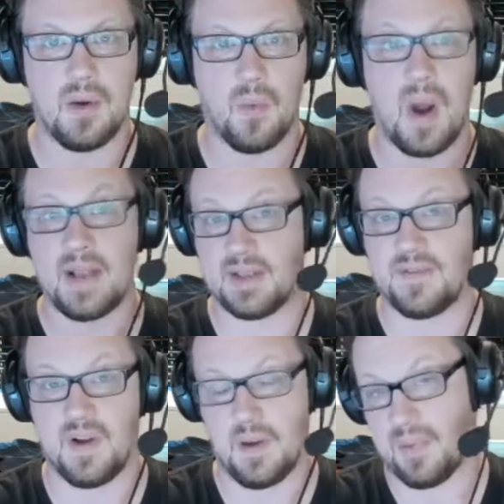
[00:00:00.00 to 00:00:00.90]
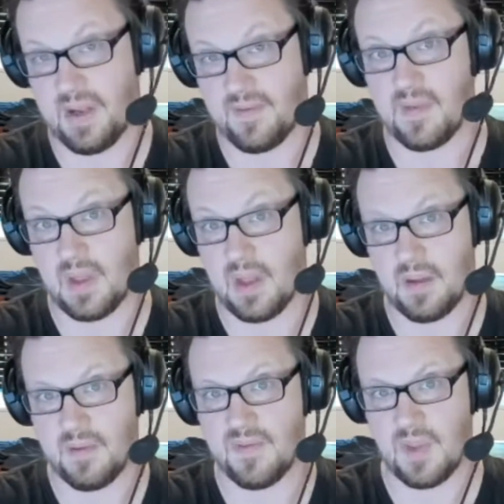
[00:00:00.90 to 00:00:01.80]
why is it fun to play for the
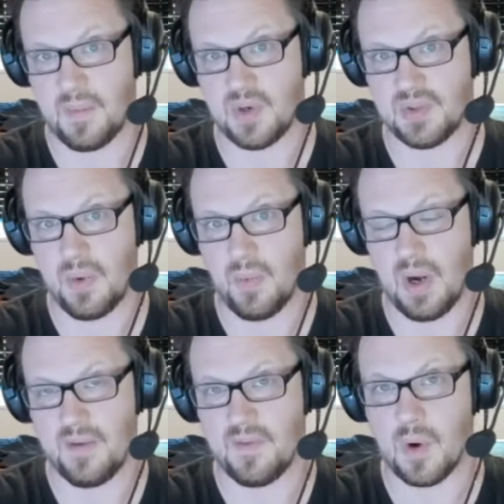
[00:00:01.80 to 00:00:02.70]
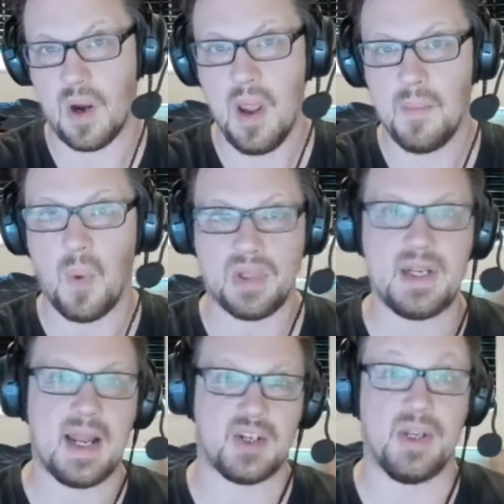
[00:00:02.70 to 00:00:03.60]
person we want it for, but what's it
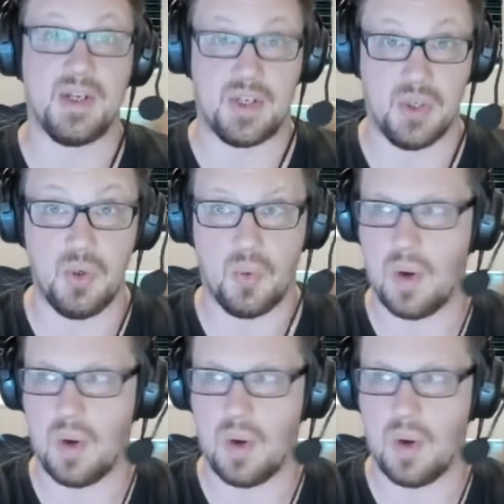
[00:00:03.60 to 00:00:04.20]
actually do?